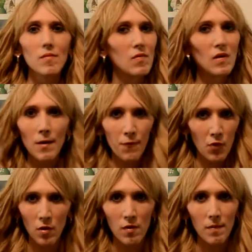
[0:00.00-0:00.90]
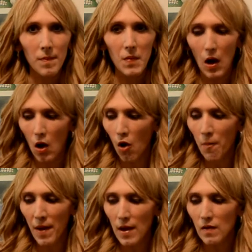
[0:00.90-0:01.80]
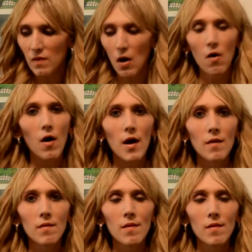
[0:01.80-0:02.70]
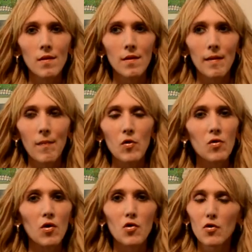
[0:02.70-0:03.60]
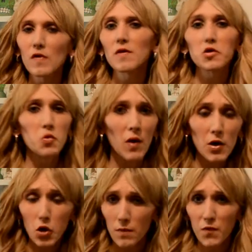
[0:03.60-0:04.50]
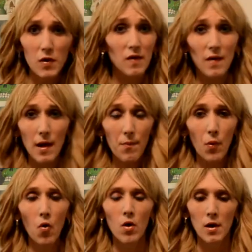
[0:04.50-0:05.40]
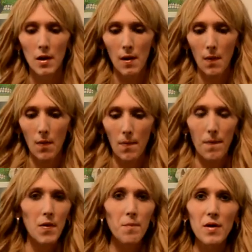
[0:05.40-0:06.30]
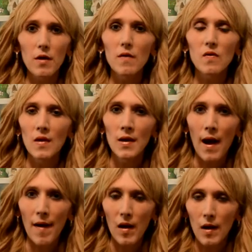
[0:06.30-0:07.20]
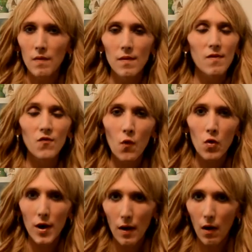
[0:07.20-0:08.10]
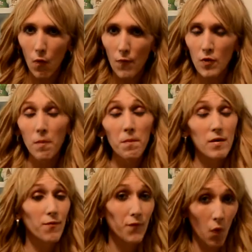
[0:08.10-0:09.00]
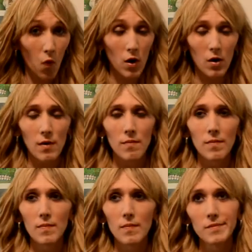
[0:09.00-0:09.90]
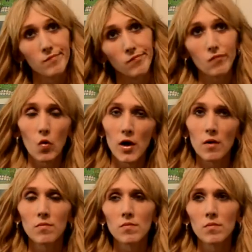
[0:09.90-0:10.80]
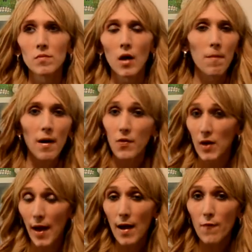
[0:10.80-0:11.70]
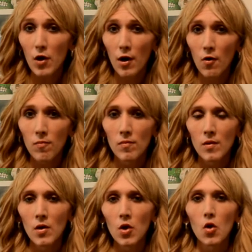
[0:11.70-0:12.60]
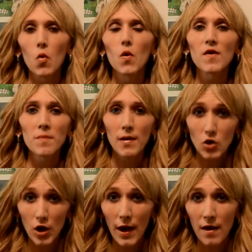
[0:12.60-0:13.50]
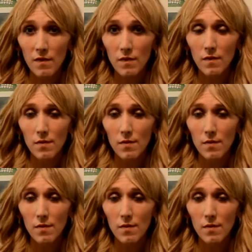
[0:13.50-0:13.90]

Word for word: differ all based on, you know, your situation. For example, the biggest thing I had dysphoria over before, well, a month and a half ago was my chest.